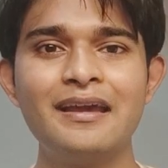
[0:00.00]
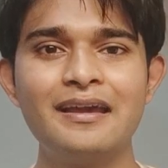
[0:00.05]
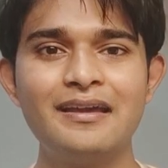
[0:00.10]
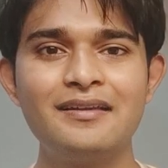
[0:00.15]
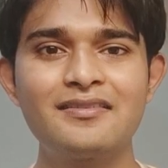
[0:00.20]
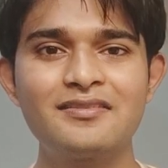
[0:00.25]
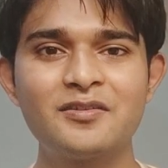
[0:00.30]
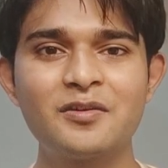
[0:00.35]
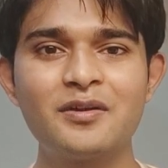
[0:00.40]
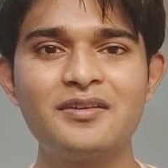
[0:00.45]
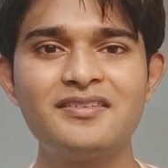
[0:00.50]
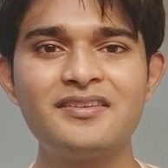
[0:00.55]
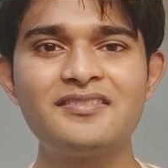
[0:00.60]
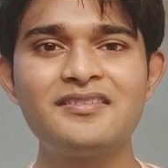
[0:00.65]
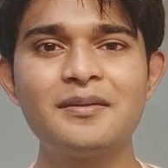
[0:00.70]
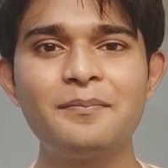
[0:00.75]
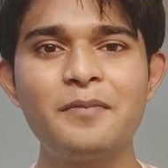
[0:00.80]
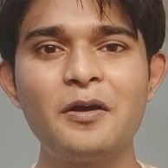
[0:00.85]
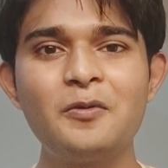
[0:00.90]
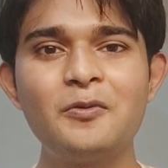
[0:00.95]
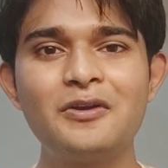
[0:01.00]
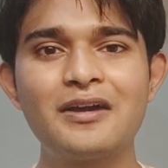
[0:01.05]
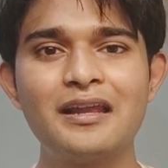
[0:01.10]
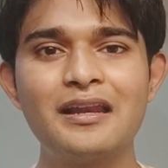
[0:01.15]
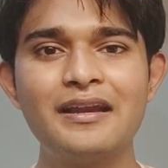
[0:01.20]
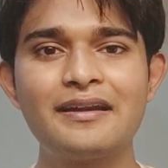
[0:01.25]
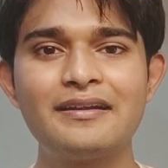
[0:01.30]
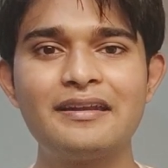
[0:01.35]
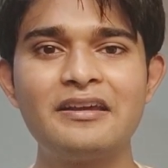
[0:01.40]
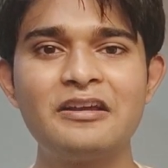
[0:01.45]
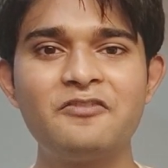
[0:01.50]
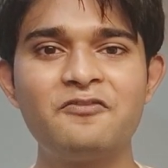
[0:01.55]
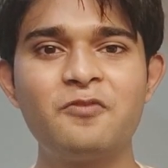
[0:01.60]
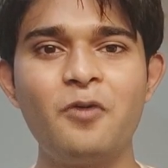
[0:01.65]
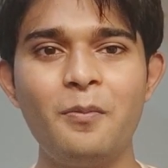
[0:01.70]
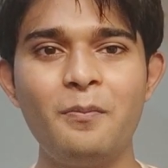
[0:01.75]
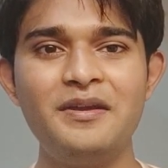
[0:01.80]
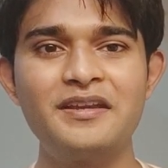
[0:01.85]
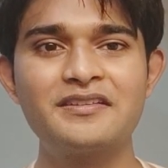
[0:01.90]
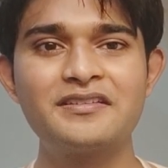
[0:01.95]
It's not just about collecting
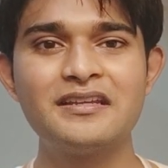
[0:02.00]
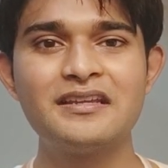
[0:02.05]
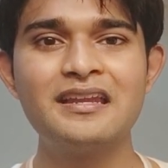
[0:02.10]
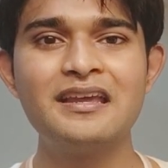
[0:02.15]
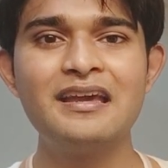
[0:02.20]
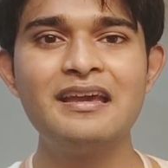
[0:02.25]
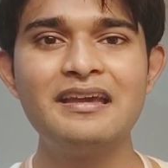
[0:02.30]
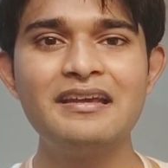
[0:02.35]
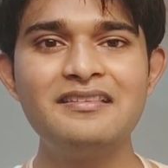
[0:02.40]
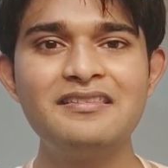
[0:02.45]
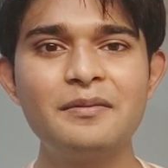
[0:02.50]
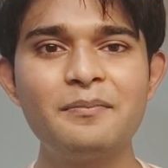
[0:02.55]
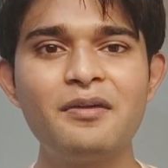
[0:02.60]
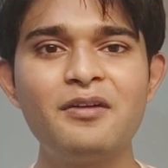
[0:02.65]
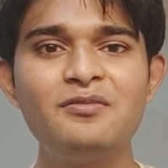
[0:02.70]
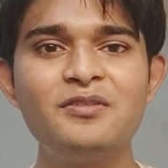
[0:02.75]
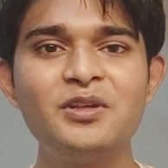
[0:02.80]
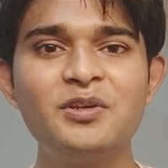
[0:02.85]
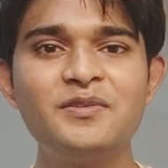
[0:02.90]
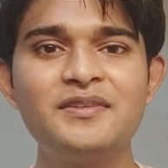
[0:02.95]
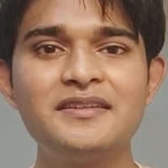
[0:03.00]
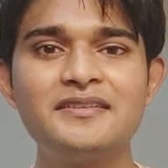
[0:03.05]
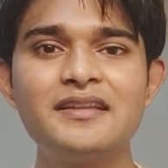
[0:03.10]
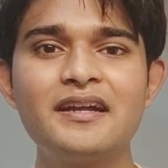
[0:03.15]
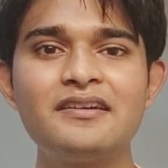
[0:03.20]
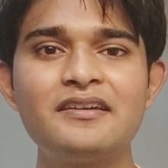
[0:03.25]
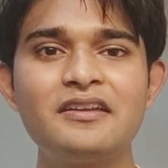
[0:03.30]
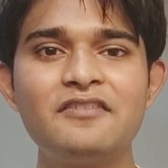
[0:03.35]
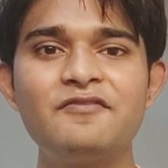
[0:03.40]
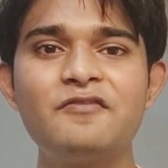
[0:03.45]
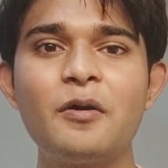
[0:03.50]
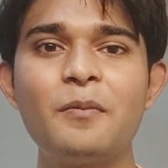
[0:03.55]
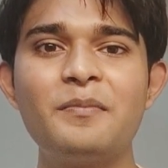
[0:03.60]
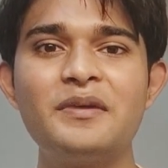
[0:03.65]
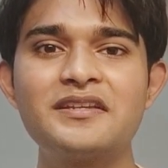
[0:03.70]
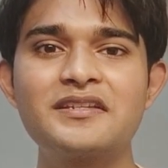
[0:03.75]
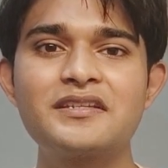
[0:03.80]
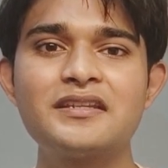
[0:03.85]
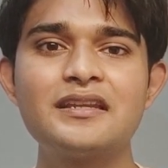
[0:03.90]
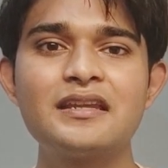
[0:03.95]
information, it's about using that
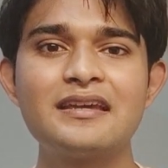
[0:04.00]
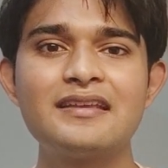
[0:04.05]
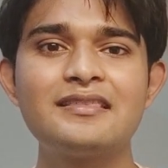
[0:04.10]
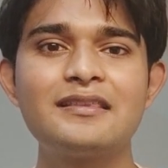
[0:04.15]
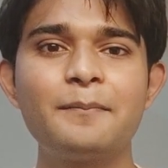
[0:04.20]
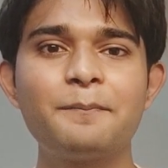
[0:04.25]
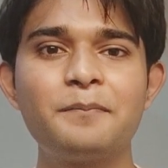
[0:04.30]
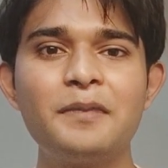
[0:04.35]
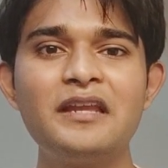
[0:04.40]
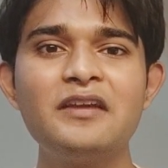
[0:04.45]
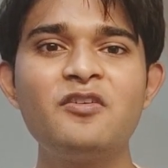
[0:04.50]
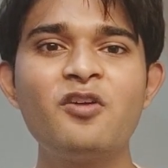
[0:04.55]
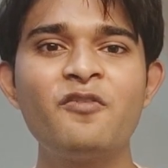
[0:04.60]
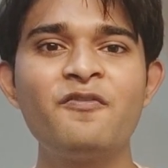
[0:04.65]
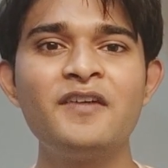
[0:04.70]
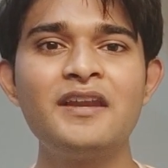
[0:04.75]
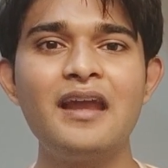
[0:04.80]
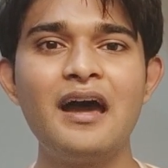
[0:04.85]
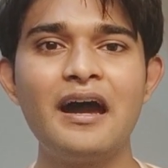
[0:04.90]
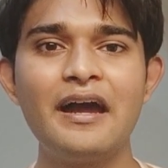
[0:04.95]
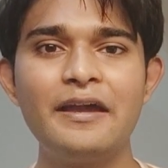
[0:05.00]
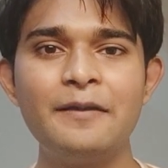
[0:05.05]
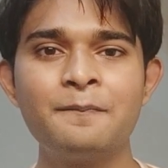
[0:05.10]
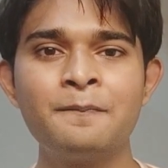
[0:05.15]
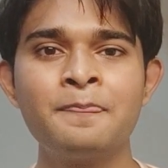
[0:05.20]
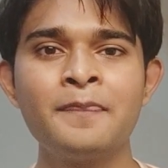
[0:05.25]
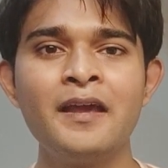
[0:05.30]
information in the blink of an eye.